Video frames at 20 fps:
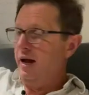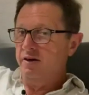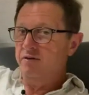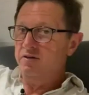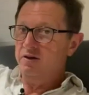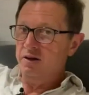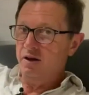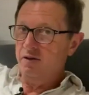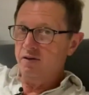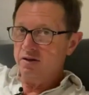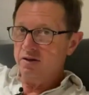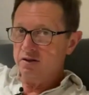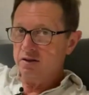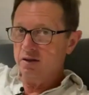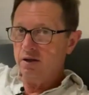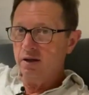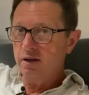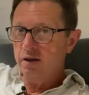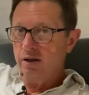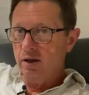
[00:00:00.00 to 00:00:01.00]
haven't done this
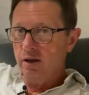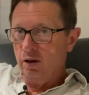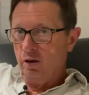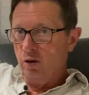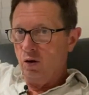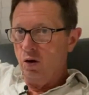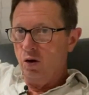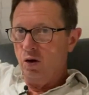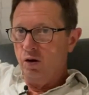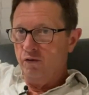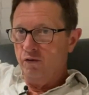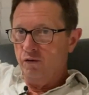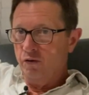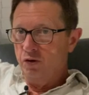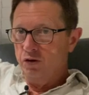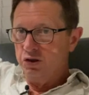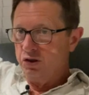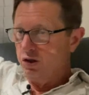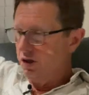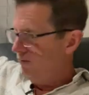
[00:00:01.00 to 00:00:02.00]
long
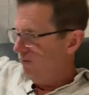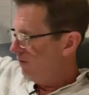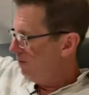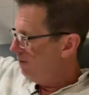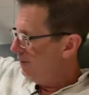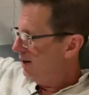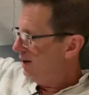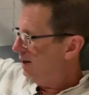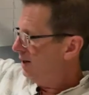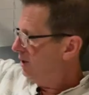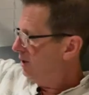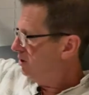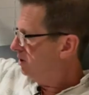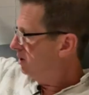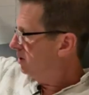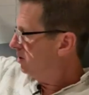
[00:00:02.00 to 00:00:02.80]
version of the meditation